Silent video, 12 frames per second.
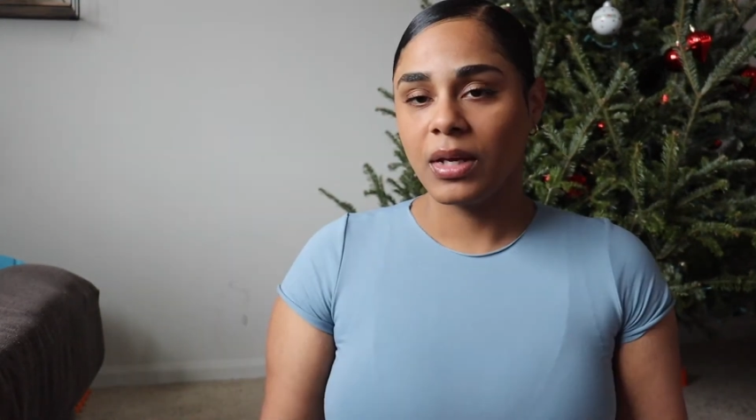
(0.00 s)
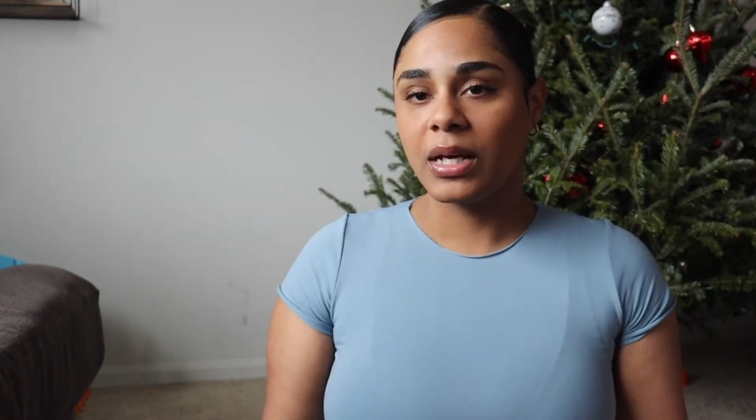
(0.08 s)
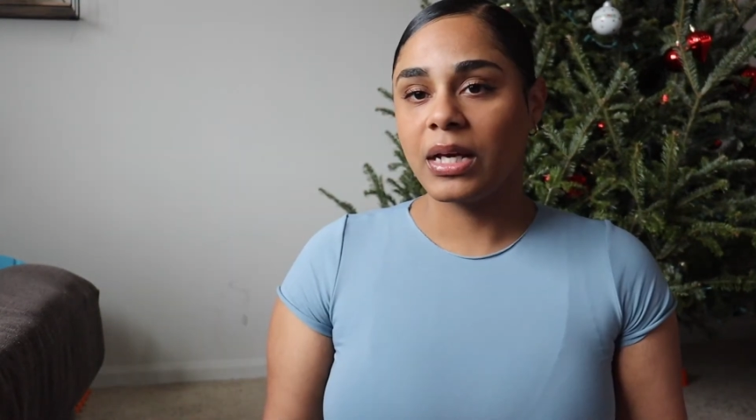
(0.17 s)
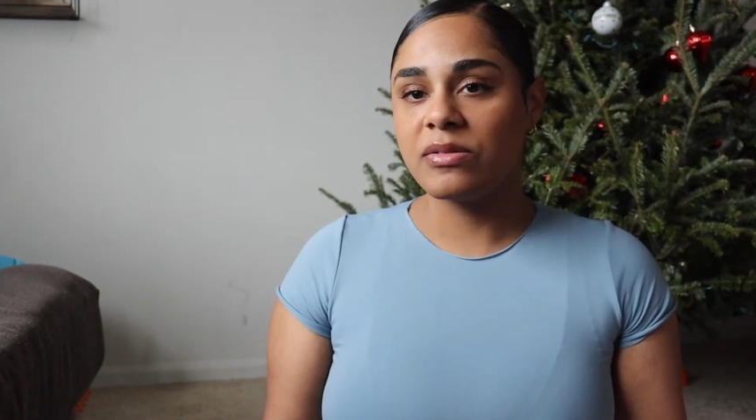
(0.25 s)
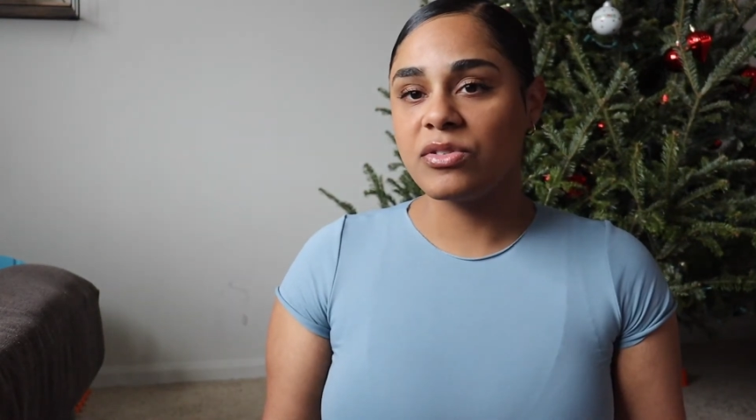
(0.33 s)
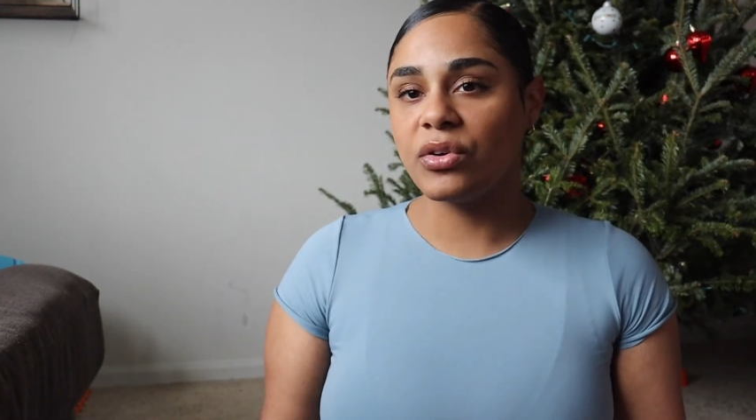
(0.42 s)

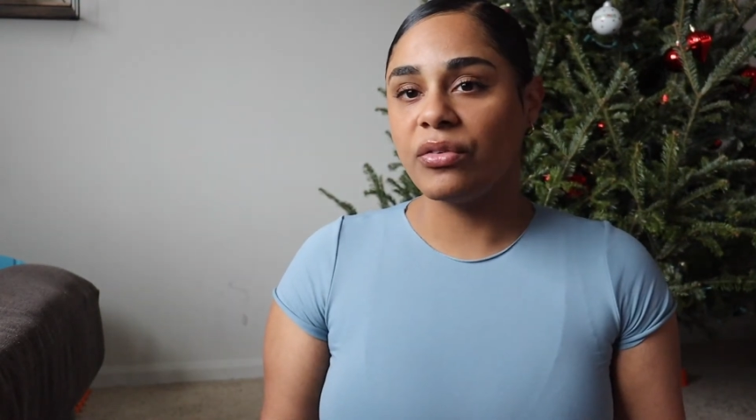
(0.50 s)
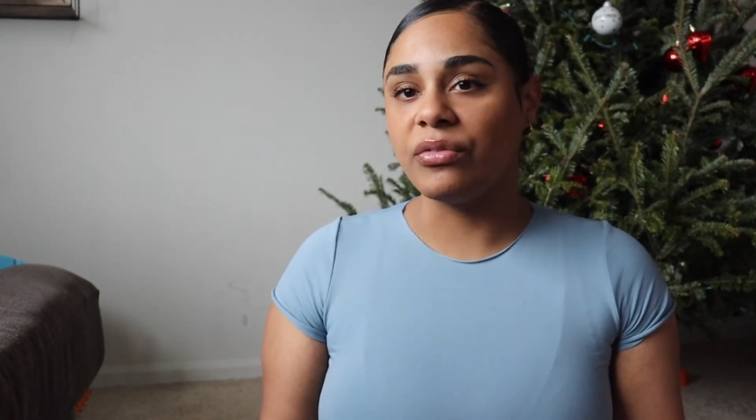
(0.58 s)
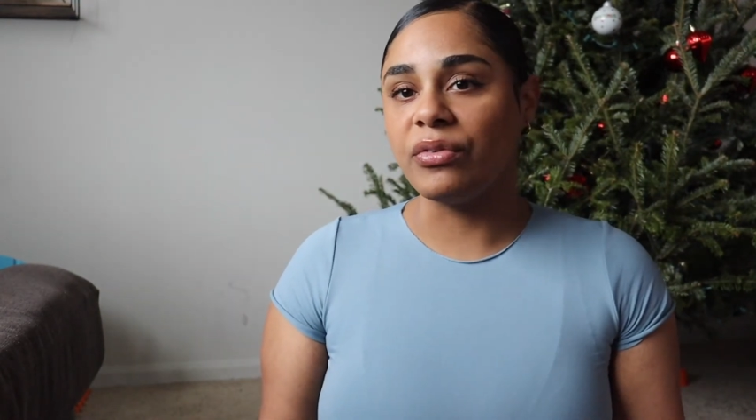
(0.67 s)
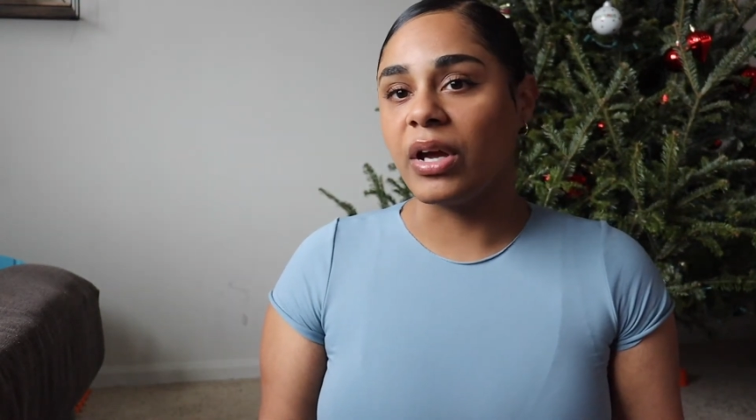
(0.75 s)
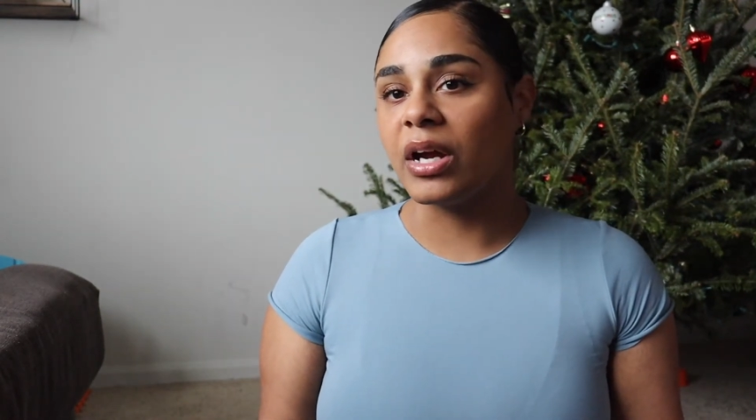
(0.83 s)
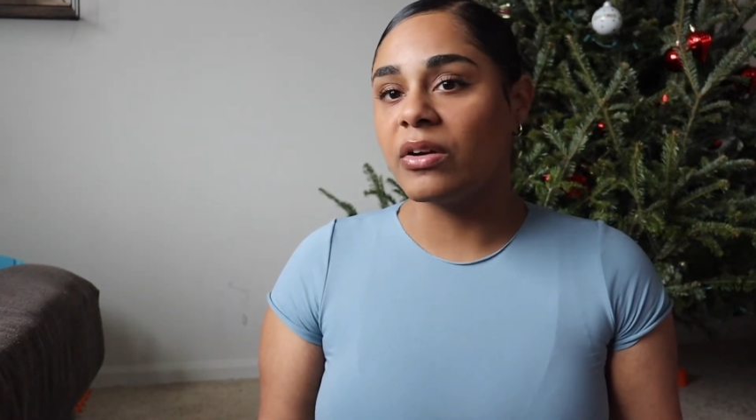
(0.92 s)
gives you a
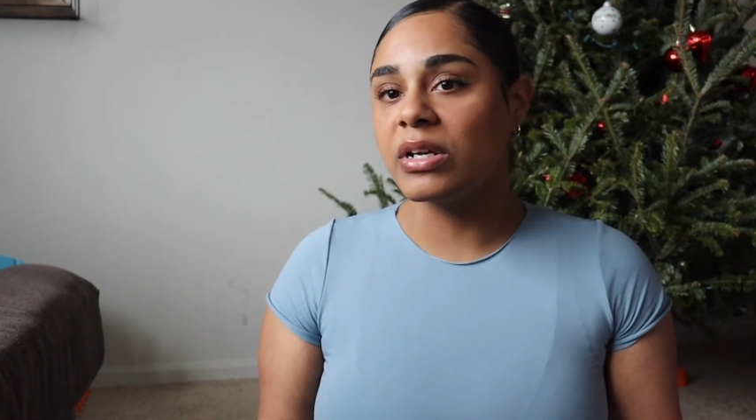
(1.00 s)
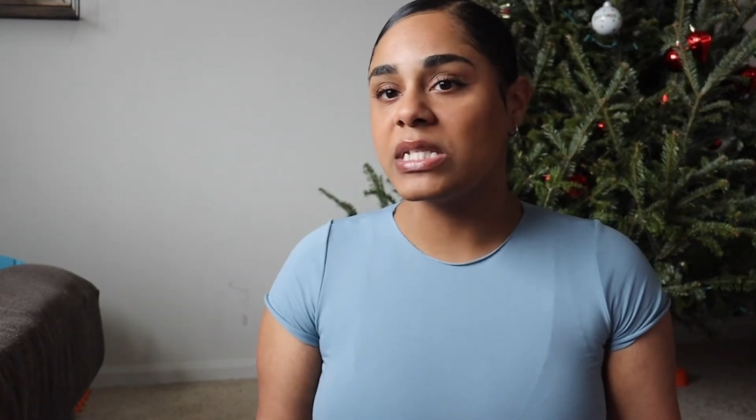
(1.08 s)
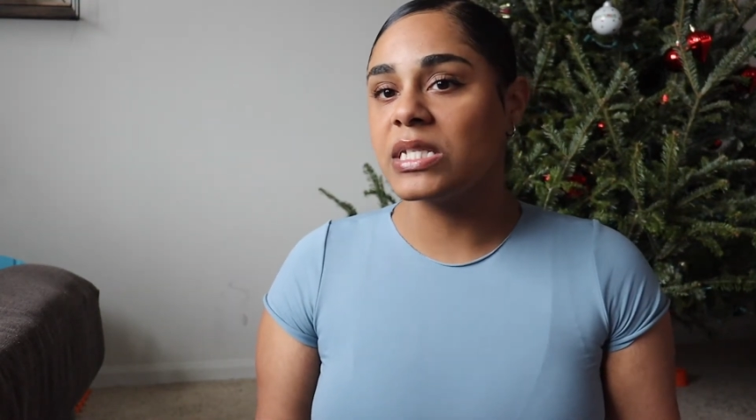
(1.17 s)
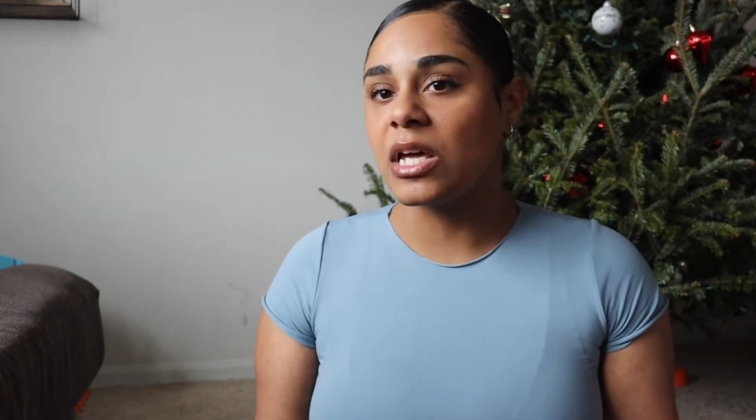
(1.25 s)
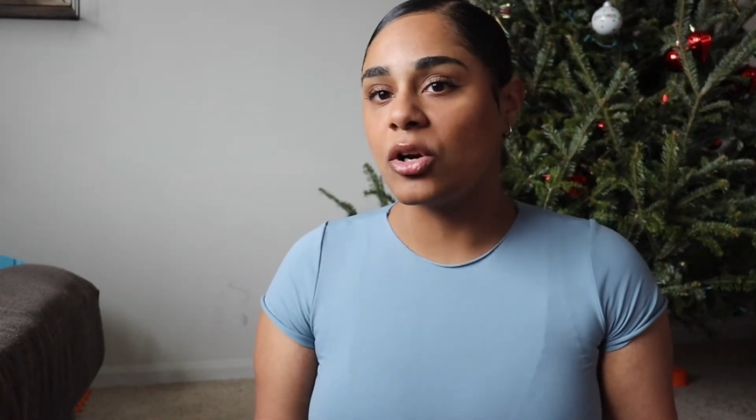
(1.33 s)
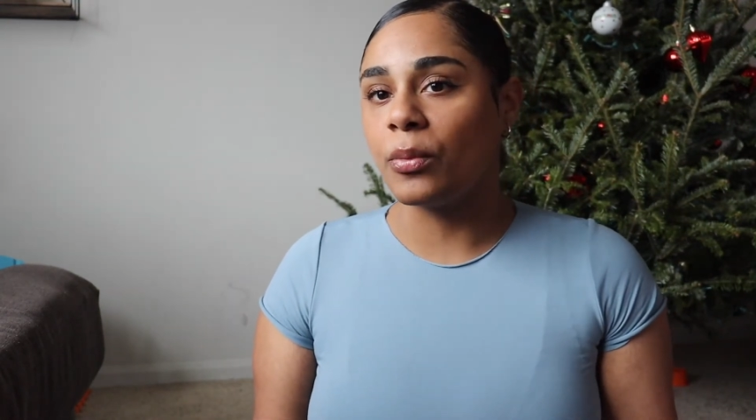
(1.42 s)
very
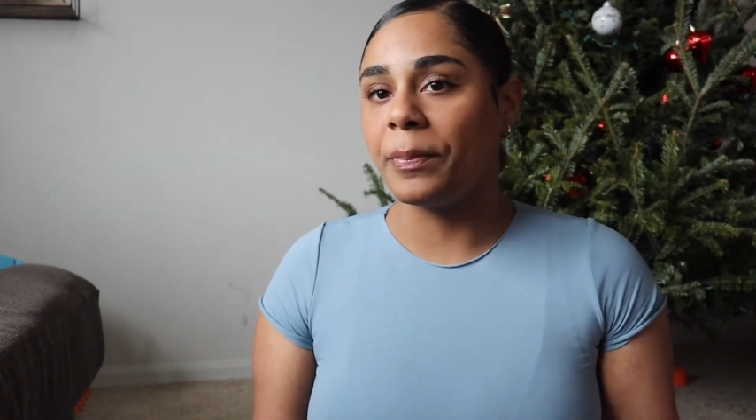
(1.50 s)
subtle